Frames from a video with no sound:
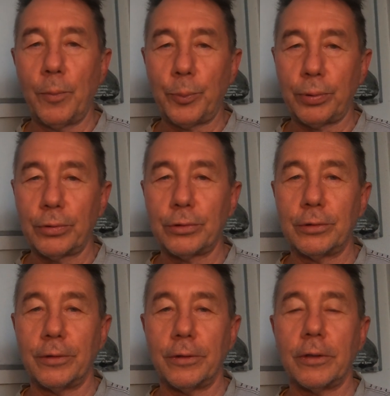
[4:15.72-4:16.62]

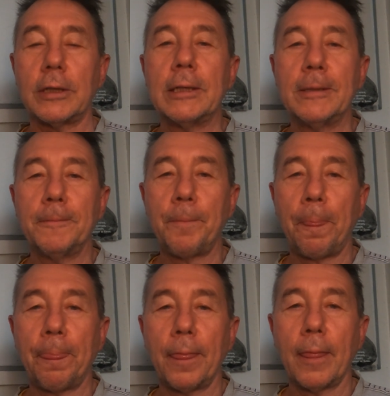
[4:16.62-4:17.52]
pour.
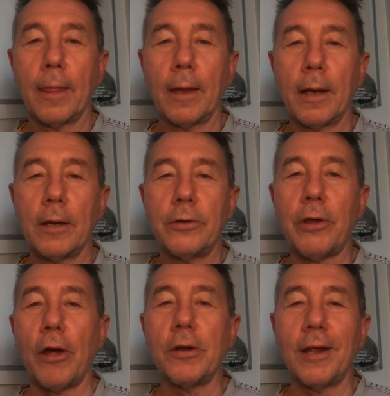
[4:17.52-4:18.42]

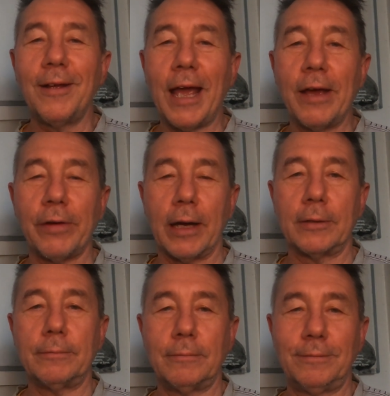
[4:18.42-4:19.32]
Don't ever.
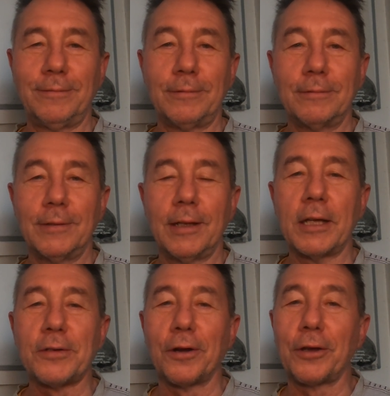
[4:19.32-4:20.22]

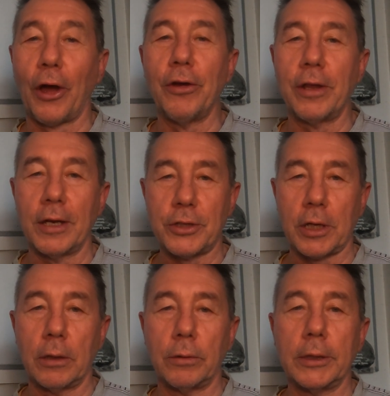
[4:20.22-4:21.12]
Let's not go there,
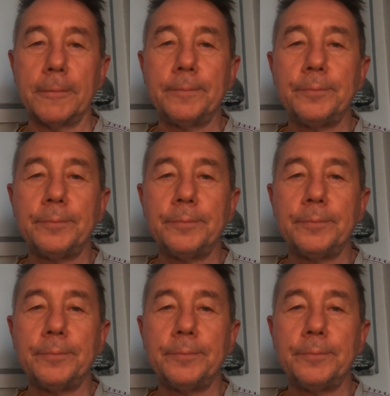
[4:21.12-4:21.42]
shall we?